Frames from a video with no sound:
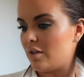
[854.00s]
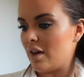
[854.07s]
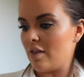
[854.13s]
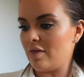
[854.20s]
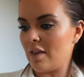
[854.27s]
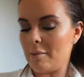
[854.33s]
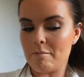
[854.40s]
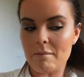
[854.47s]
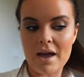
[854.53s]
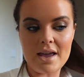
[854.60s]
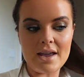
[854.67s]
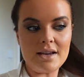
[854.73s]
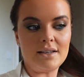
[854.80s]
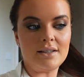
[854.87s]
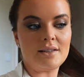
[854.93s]
then they
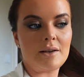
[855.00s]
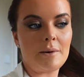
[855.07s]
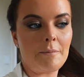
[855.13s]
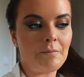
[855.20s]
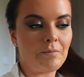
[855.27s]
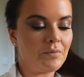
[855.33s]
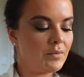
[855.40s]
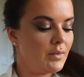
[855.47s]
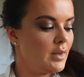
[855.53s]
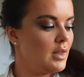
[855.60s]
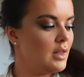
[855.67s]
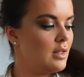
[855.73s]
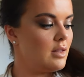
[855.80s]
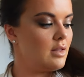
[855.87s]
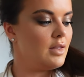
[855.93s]
made
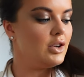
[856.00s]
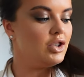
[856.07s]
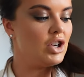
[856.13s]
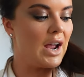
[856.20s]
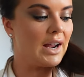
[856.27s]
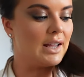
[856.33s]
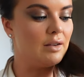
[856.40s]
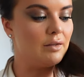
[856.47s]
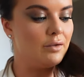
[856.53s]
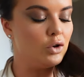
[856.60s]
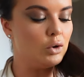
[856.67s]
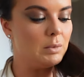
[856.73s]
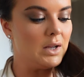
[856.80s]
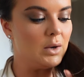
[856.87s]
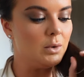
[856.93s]
the jacket for me,